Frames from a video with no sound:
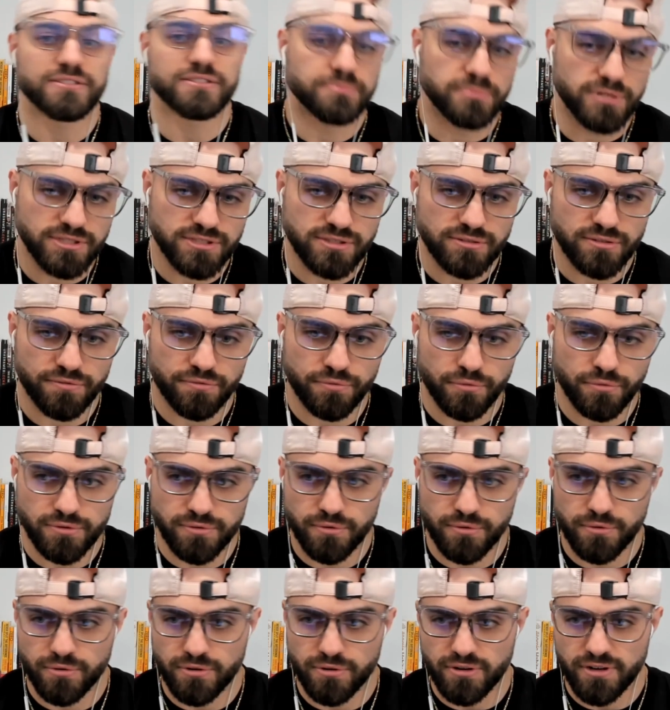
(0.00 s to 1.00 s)
as much in the
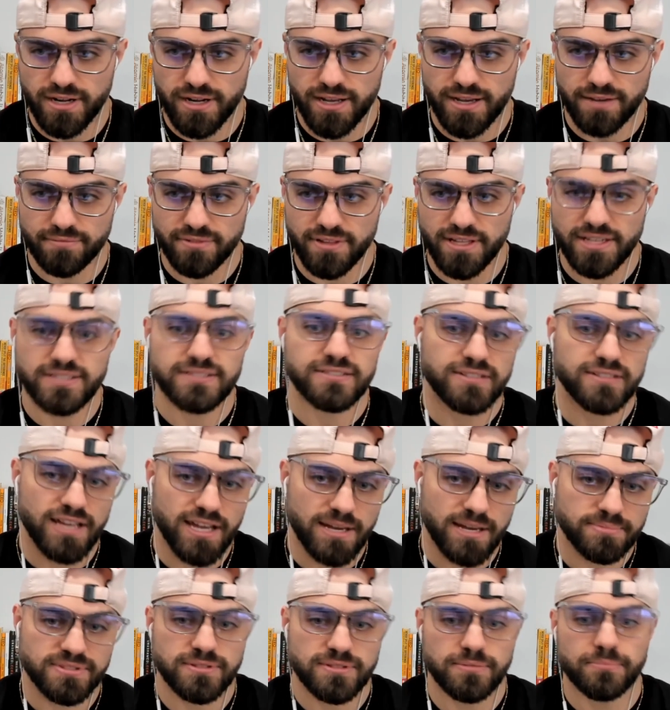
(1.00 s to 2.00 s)
fourth quarter and have less
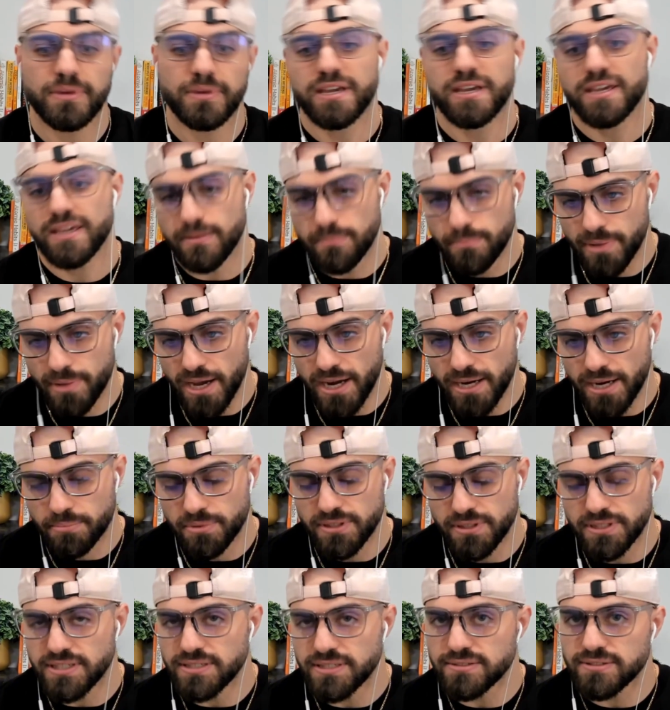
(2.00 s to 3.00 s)
snaps to make impact
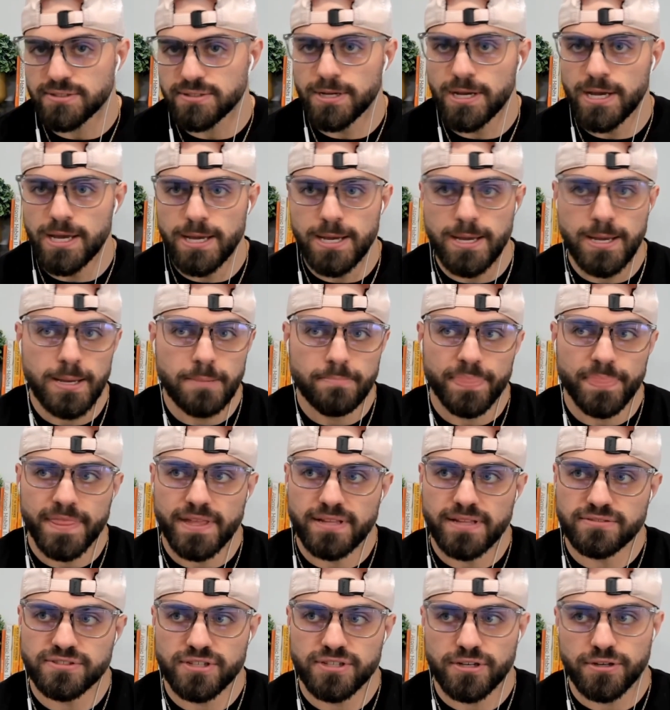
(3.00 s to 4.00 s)
plays.
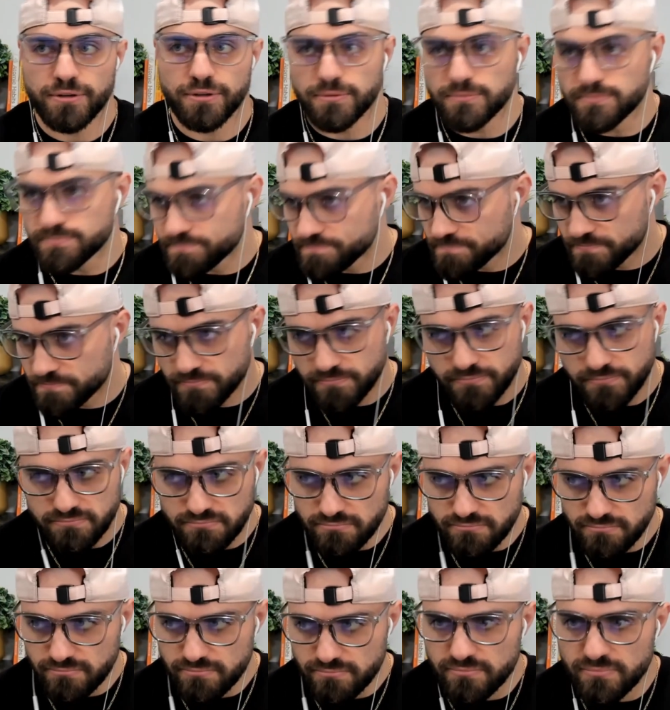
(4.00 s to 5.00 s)
And so
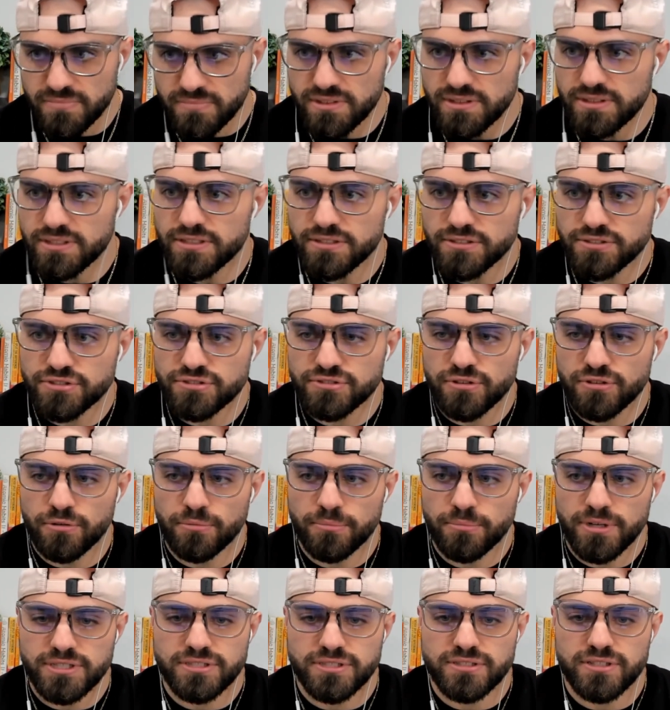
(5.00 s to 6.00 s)
there's so
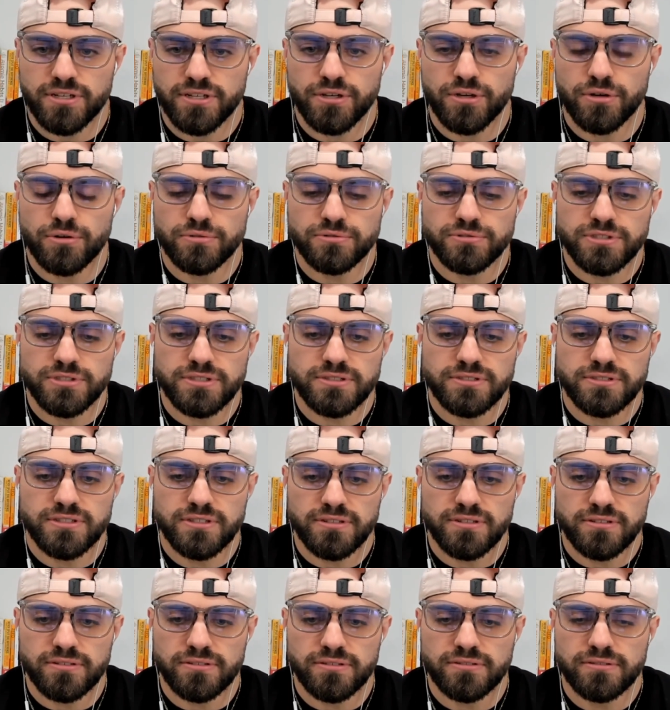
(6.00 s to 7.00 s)
much that goes
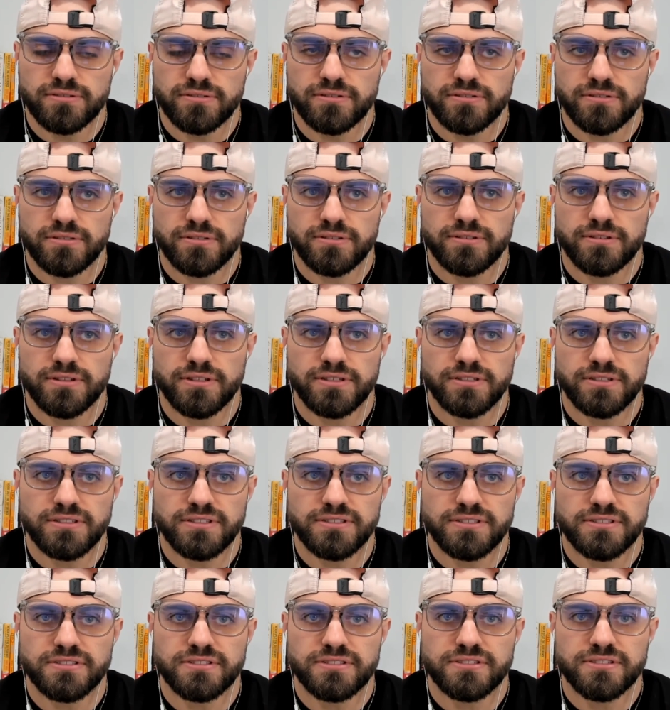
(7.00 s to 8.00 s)
into the
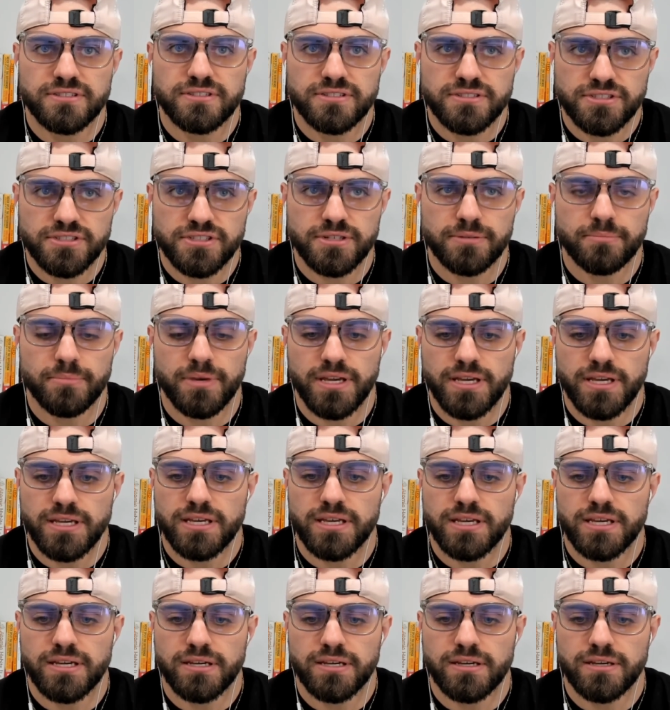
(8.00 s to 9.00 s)
decision
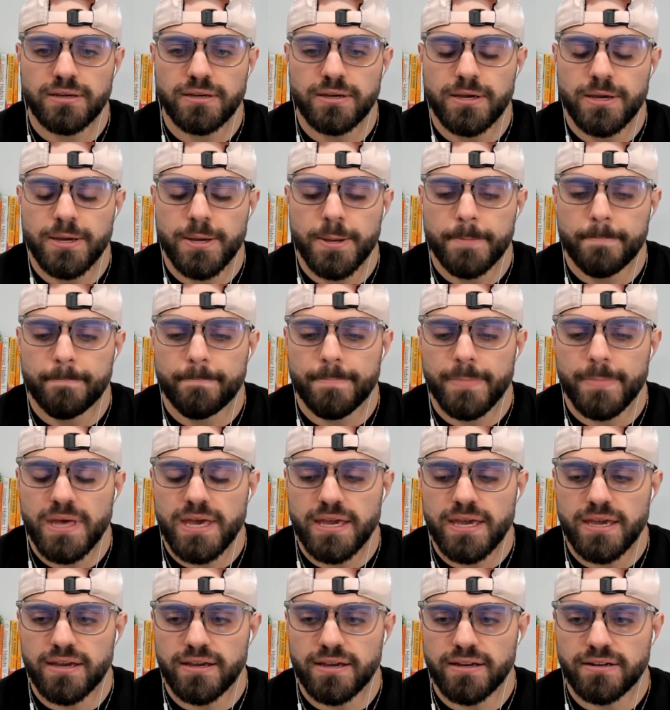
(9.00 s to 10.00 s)
making,
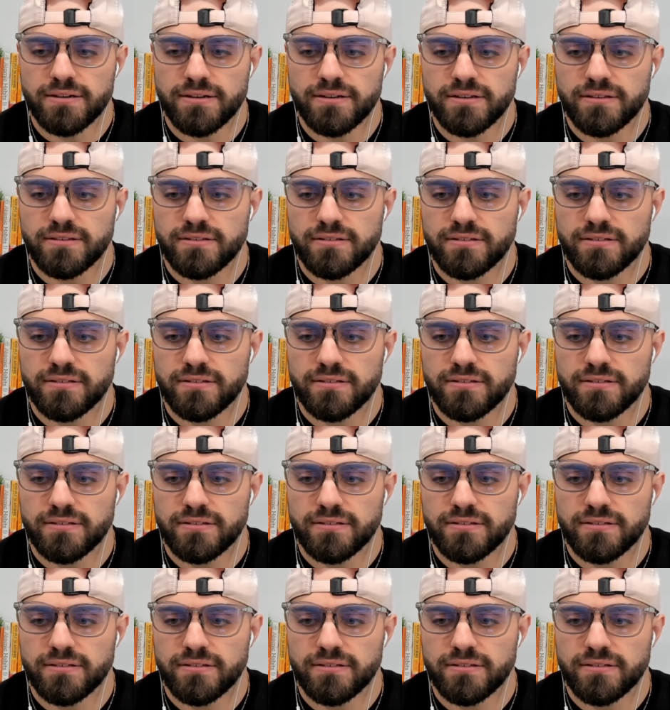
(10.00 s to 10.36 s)
and